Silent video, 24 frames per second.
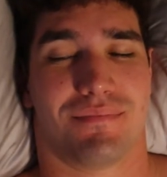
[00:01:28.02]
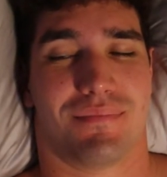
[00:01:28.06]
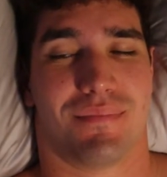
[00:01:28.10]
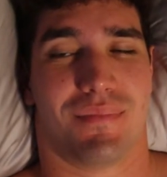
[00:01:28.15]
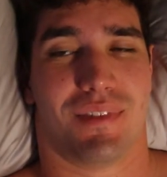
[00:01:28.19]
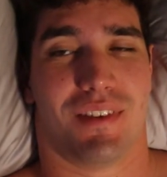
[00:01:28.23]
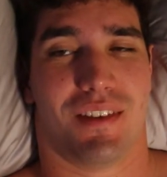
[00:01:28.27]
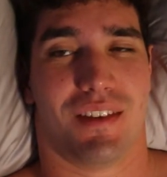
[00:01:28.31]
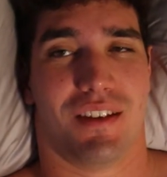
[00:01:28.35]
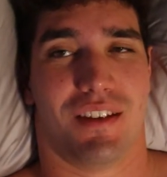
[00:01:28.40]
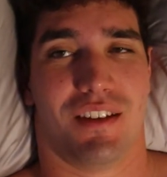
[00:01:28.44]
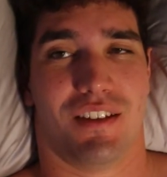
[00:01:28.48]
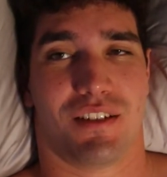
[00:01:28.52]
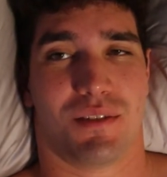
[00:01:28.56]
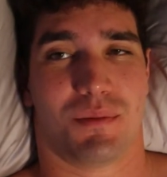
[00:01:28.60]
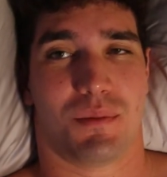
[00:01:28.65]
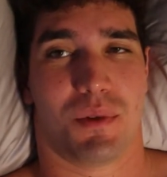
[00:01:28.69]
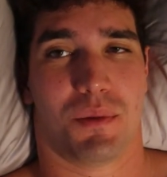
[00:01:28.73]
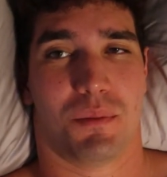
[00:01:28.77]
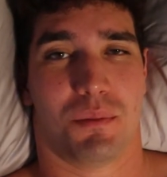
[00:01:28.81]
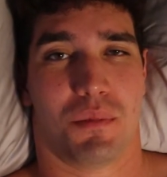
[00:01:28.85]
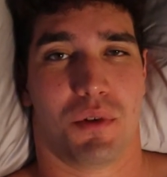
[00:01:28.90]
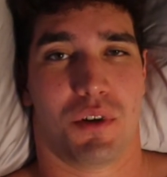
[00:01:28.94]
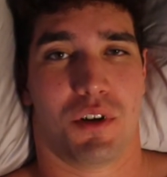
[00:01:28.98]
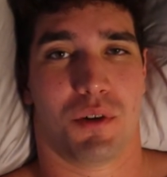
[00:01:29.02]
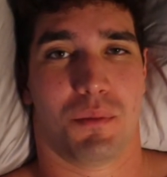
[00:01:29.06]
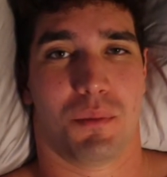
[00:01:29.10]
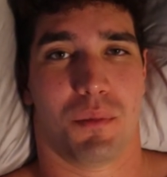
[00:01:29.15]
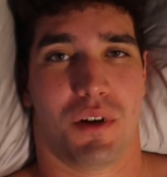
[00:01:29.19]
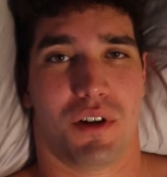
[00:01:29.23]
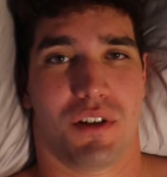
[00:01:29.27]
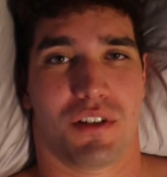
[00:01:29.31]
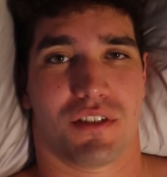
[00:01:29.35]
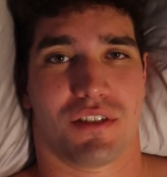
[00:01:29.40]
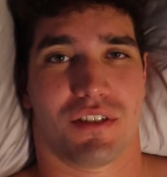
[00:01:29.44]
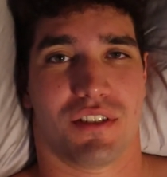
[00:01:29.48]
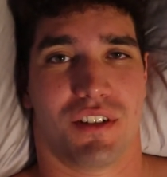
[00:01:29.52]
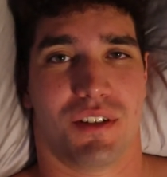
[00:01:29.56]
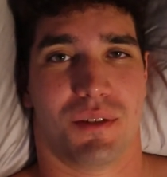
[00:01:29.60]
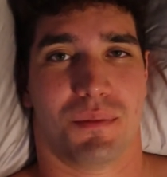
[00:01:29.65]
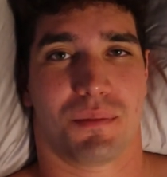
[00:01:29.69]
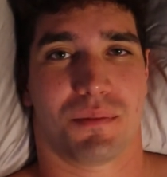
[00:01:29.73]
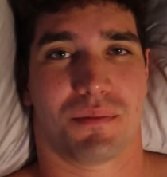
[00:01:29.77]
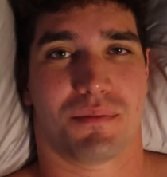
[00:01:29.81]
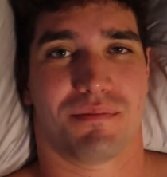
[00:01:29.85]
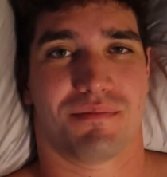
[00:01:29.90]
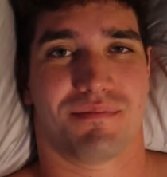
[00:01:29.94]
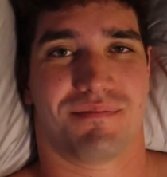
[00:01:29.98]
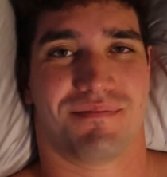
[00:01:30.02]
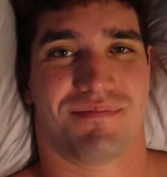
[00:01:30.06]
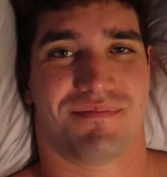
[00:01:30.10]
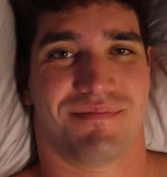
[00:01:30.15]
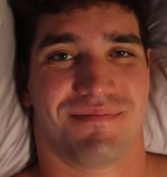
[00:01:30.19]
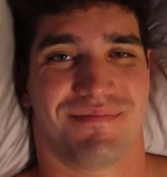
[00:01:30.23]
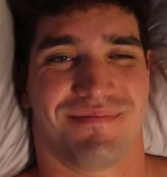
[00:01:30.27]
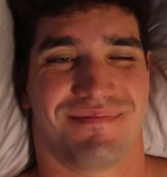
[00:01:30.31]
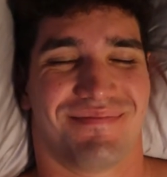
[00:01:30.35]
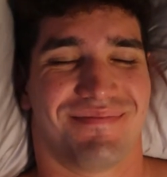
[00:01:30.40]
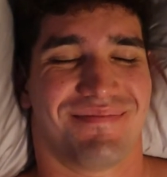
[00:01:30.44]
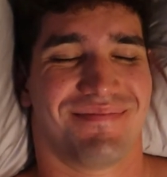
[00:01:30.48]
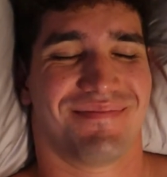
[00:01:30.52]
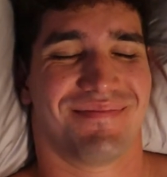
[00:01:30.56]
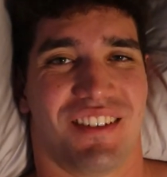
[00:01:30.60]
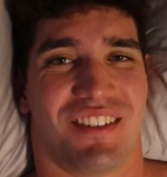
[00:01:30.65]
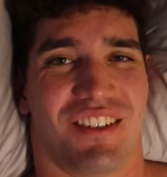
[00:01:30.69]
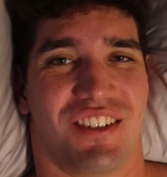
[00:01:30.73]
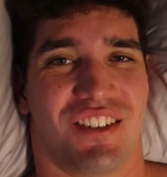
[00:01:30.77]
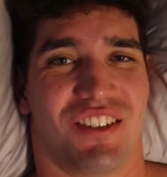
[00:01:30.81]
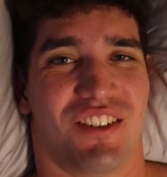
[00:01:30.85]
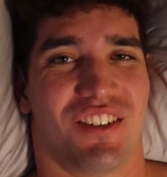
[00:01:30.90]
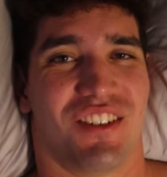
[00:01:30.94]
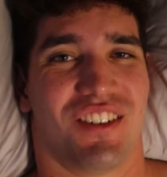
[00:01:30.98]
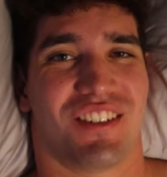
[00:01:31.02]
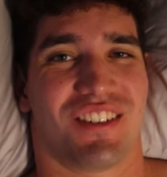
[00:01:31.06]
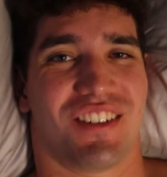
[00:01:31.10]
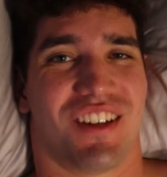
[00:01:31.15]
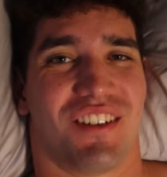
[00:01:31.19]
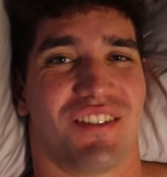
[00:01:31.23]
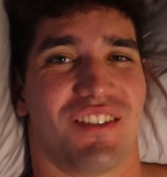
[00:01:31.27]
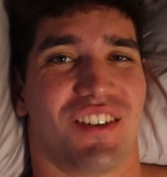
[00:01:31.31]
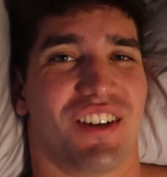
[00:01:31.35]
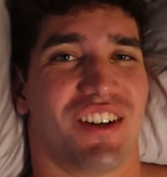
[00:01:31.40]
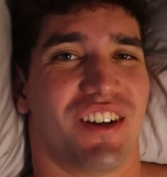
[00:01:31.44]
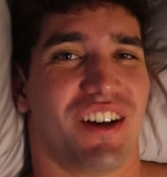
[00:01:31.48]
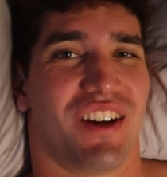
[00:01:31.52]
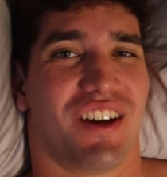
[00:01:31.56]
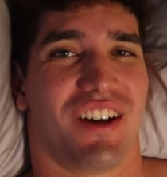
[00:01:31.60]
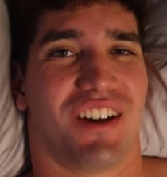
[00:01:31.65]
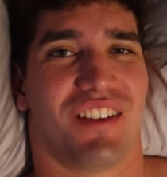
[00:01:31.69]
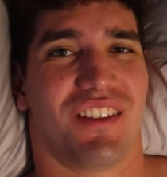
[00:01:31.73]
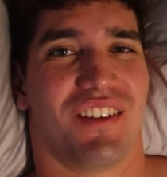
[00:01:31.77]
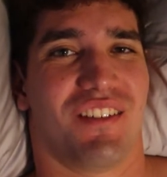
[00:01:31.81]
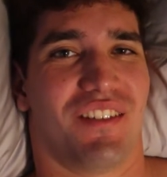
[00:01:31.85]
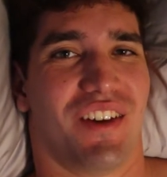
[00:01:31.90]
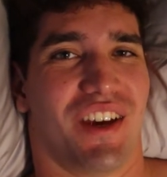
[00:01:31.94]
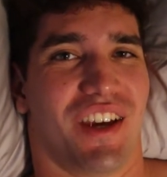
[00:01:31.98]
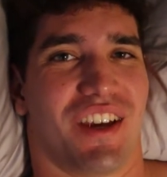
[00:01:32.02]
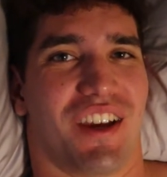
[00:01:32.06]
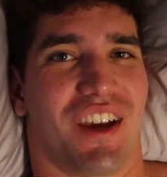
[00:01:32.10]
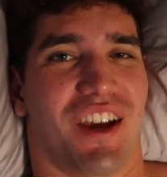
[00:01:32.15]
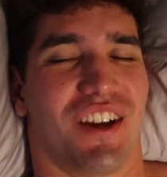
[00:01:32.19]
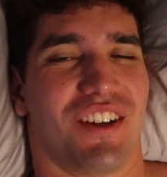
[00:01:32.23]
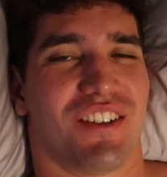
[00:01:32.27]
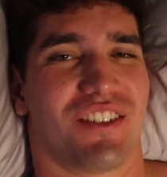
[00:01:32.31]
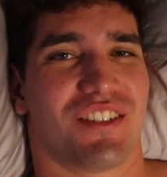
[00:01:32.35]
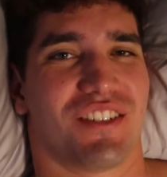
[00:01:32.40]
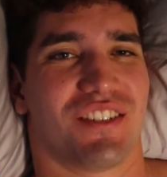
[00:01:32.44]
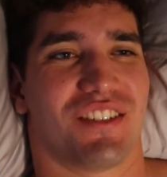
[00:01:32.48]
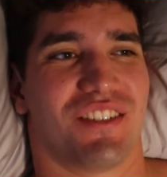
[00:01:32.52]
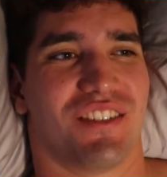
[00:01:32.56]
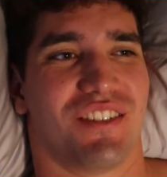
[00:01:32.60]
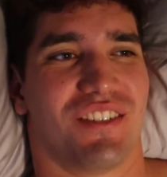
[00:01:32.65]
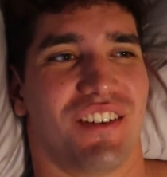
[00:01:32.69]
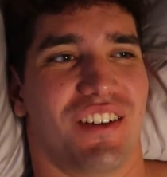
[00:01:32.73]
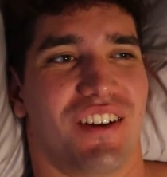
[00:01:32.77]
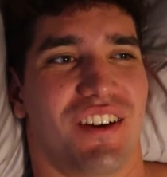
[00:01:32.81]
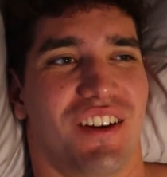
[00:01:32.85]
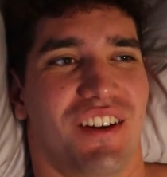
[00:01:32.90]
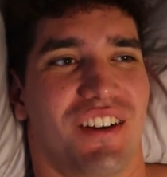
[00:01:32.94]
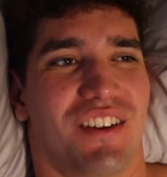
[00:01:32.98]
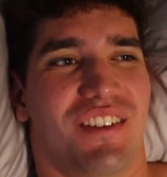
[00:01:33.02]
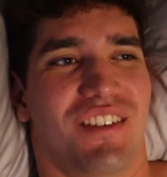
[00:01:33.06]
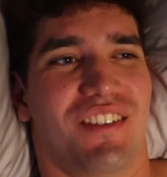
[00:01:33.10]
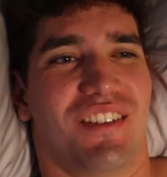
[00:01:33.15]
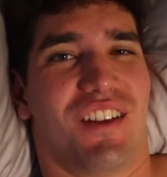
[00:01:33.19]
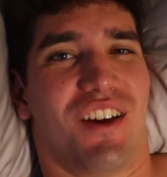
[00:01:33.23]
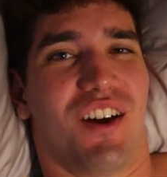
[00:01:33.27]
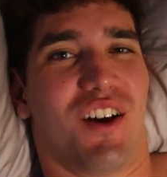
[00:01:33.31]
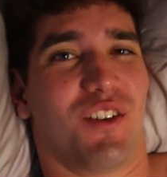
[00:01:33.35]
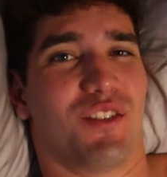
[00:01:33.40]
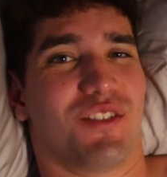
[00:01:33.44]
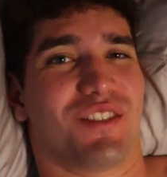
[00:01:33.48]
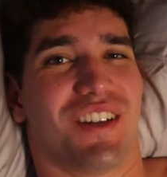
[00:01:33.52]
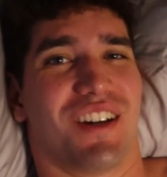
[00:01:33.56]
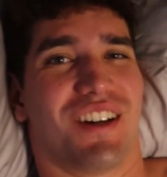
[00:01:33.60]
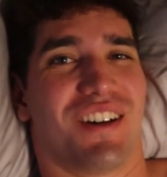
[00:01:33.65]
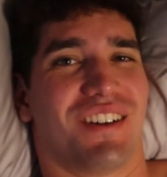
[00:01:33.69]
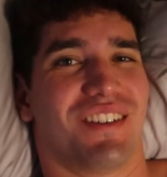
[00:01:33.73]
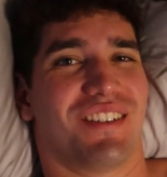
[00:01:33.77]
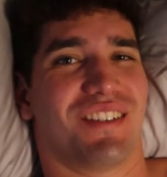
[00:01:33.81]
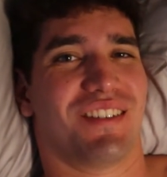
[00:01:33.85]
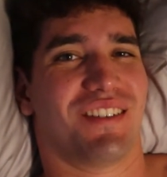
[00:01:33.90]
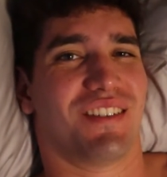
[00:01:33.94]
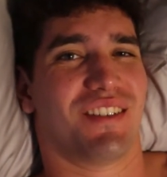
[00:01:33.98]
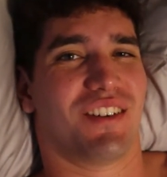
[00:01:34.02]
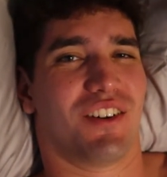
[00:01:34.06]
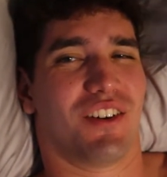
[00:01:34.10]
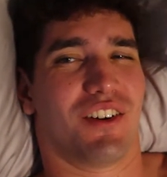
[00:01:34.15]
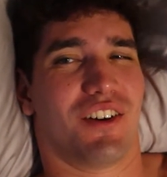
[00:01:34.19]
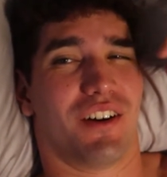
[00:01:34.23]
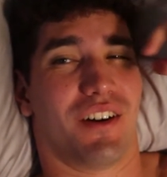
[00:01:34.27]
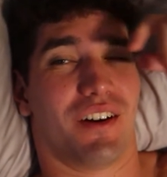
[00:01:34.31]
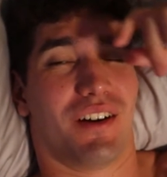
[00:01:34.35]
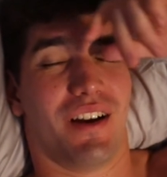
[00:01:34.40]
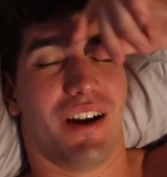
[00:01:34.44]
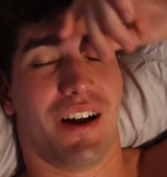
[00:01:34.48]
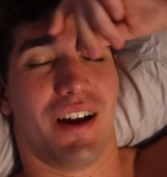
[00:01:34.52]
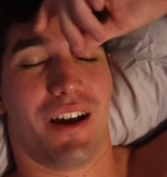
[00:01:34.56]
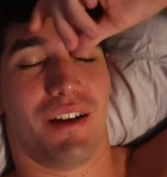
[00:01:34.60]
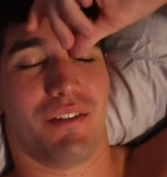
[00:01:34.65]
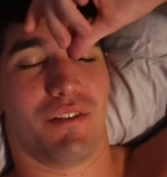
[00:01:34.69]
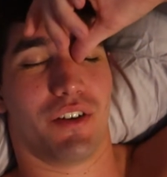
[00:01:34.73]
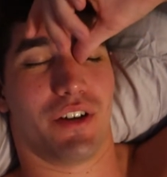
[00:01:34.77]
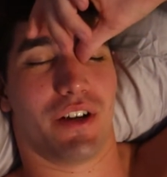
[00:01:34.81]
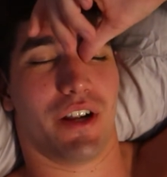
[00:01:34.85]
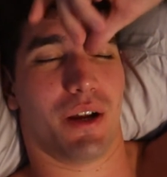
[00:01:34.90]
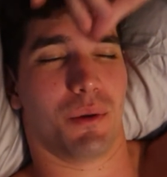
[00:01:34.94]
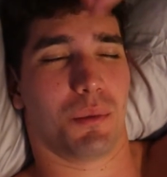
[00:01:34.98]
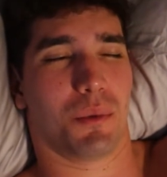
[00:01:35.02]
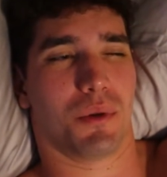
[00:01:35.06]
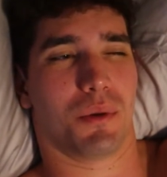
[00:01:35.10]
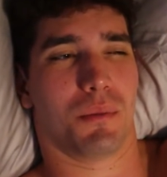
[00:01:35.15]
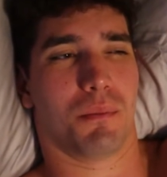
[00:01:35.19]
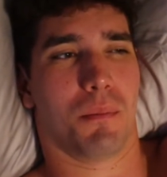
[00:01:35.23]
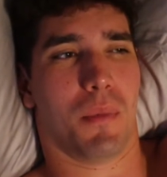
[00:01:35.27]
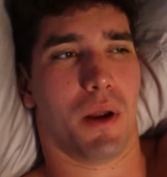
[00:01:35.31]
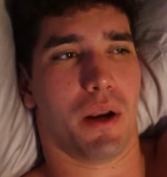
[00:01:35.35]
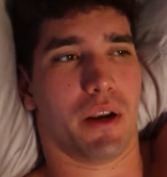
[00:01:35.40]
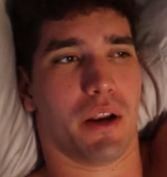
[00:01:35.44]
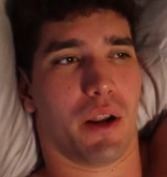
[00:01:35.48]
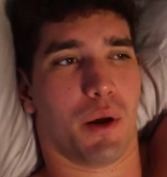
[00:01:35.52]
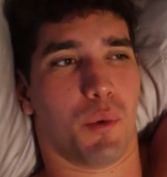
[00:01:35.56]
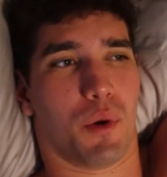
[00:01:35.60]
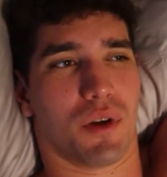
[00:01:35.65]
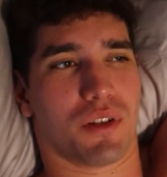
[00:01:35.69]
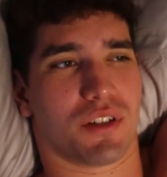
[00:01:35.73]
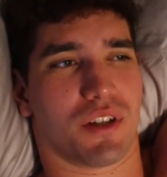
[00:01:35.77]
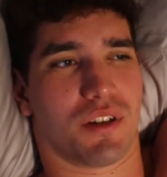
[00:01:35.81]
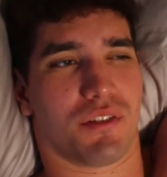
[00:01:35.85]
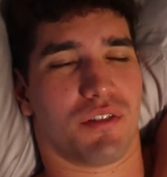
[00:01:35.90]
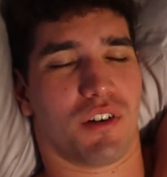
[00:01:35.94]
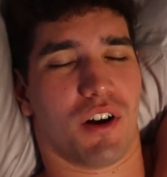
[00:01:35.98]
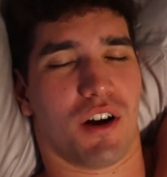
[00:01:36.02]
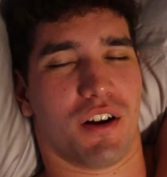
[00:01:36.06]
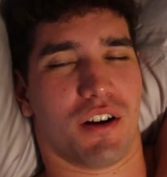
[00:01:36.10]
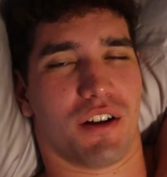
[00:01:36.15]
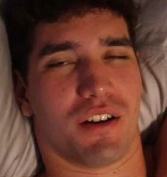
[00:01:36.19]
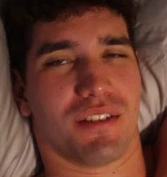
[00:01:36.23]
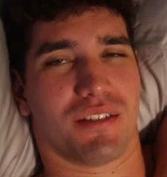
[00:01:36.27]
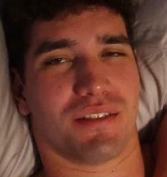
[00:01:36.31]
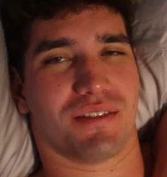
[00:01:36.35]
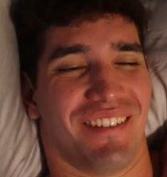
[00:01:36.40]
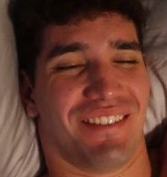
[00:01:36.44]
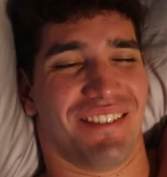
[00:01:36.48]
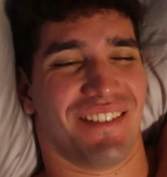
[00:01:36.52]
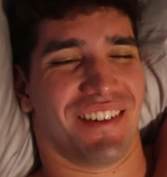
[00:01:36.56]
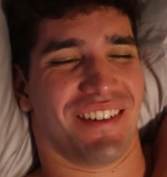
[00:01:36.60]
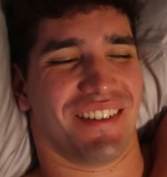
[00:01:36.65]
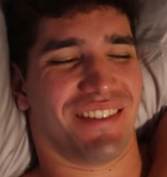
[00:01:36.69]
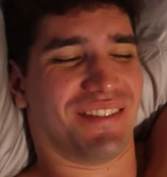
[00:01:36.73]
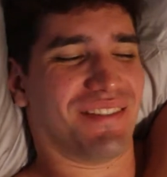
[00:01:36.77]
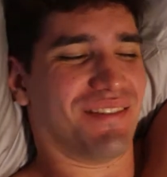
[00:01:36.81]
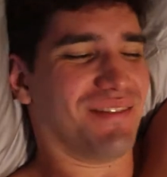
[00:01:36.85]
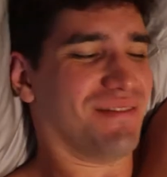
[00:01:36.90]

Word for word: He's been putting me to sleep. And I had to do this every day on the vacation in the hotel. Or, not every day, but Monday, Wednesday, Friday. Not fun.